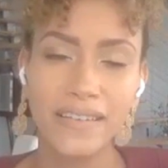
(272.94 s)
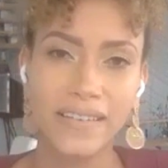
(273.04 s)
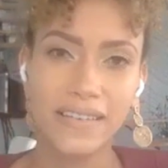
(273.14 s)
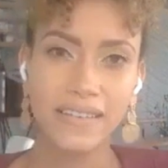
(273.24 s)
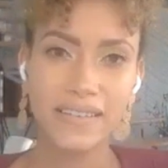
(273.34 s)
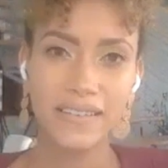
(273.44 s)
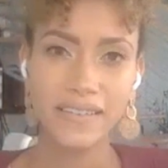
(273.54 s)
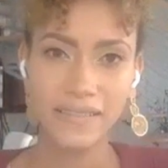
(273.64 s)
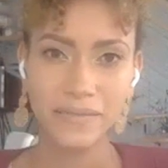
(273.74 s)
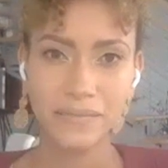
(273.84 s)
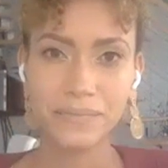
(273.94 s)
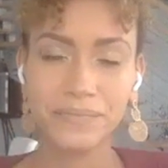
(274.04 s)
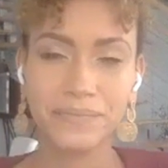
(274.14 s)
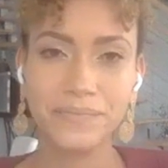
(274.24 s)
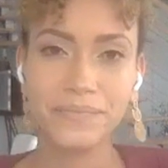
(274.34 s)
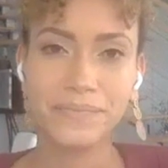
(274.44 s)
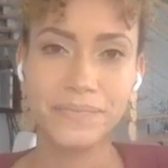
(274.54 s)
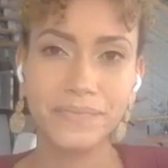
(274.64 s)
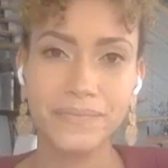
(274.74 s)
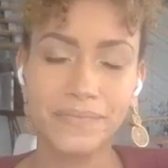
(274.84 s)
Yeah. So what's
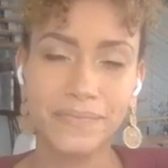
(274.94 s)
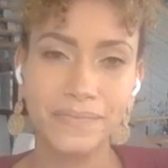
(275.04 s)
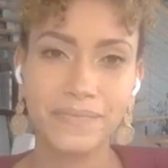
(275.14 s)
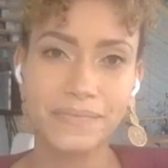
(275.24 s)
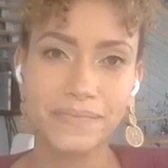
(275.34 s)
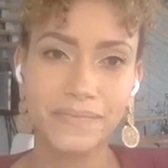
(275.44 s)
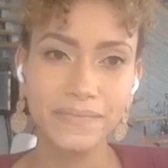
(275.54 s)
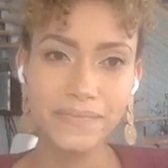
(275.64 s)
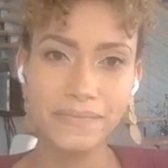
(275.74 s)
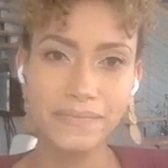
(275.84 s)
interesting is